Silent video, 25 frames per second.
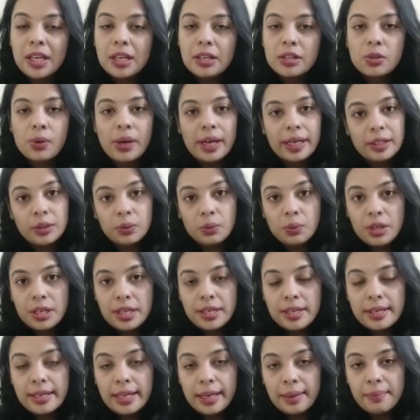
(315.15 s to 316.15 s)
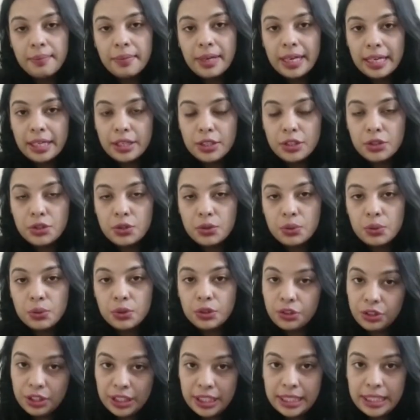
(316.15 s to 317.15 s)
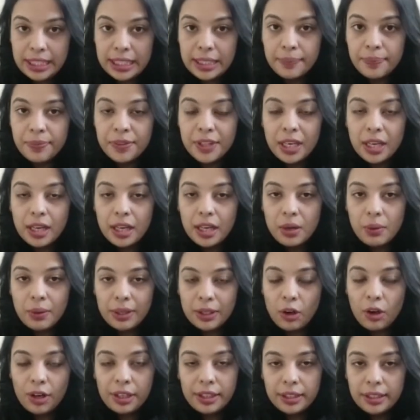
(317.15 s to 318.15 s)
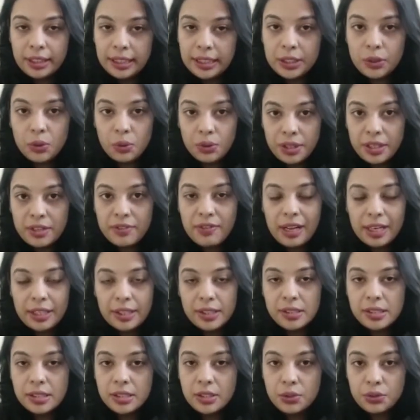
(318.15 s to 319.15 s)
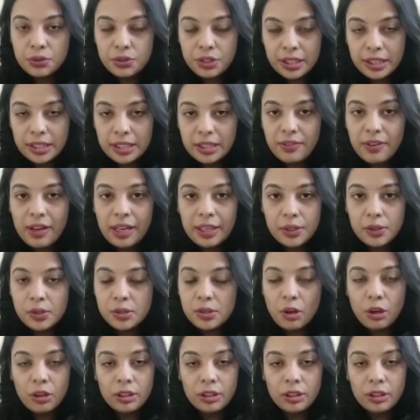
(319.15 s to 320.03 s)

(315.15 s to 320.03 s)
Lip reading: So I converted them into 3D, one hot encoded values into 3D values.